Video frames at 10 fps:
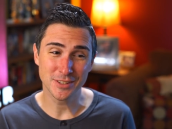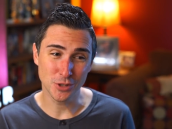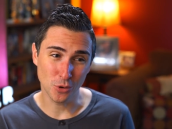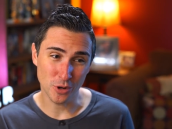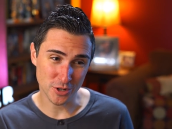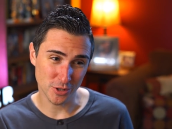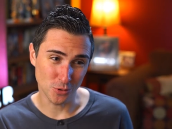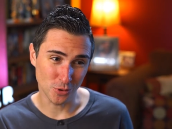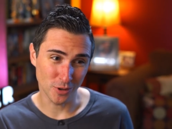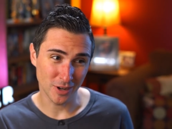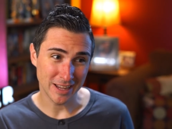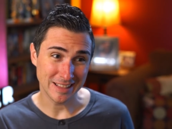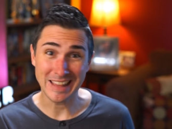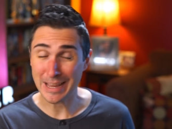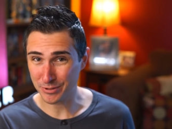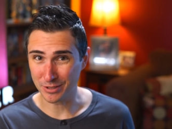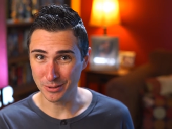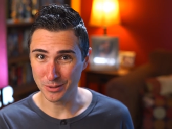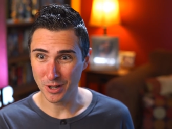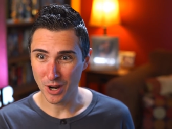Dior J'adore
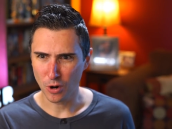L'Absolu